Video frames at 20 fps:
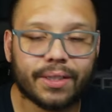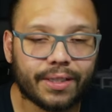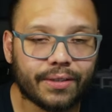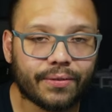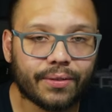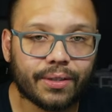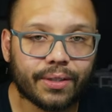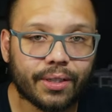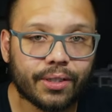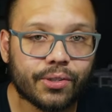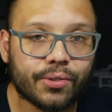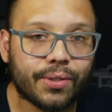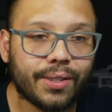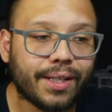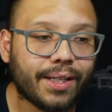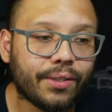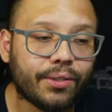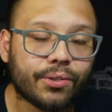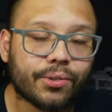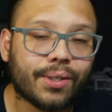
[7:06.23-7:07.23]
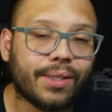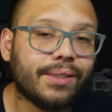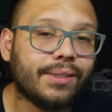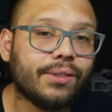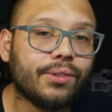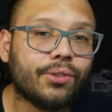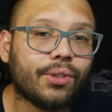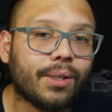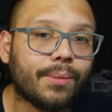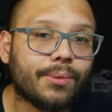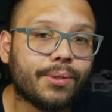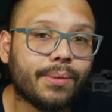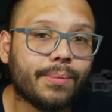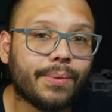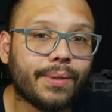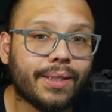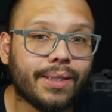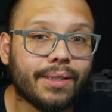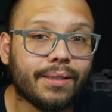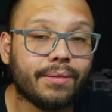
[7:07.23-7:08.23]
a different country and you're trying to dropship
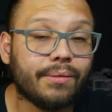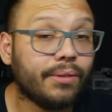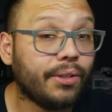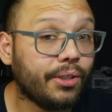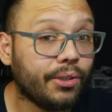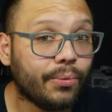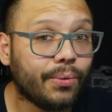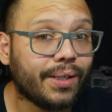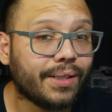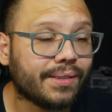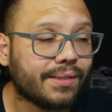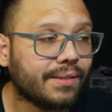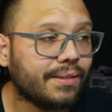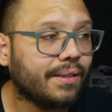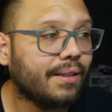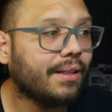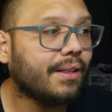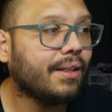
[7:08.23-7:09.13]
in the US.